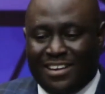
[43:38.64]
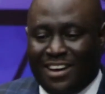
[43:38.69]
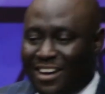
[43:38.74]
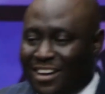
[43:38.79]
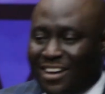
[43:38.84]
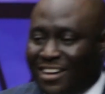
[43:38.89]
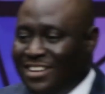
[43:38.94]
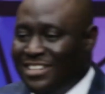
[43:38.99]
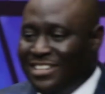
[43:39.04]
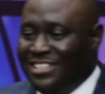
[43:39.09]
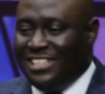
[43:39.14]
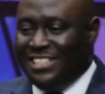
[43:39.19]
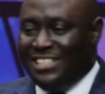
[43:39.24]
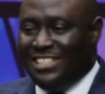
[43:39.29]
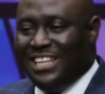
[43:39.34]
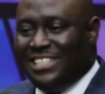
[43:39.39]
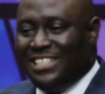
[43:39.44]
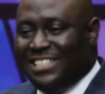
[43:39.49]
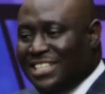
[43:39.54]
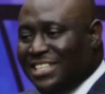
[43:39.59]
ah she's
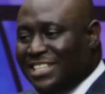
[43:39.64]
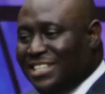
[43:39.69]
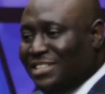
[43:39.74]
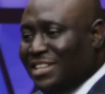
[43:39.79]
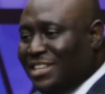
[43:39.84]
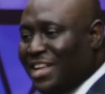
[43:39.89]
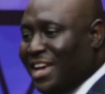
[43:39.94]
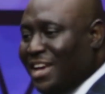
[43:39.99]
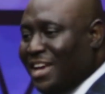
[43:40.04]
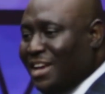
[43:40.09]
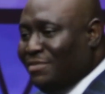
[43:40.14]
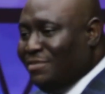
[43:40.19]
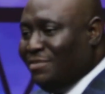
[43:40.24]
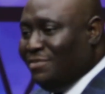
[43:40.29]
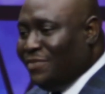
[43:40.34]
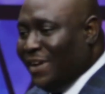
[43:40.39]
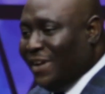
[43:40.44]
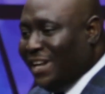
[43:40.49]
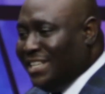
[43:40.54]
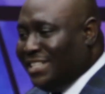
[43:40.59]
dating
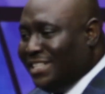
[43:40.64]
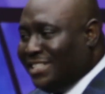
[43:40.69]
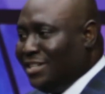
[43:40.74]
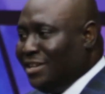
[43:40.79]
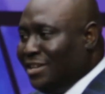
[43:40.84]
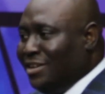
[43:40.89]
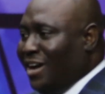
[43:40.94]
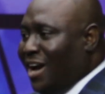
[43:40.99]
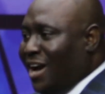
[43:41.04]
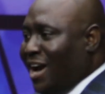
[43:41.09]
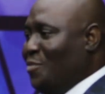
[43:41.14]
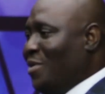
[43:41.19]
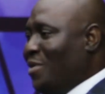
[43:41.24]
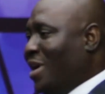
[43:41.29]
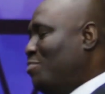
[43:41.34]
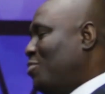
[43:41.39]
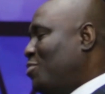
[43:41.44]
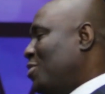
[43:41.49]
um, Felix. Ah, we are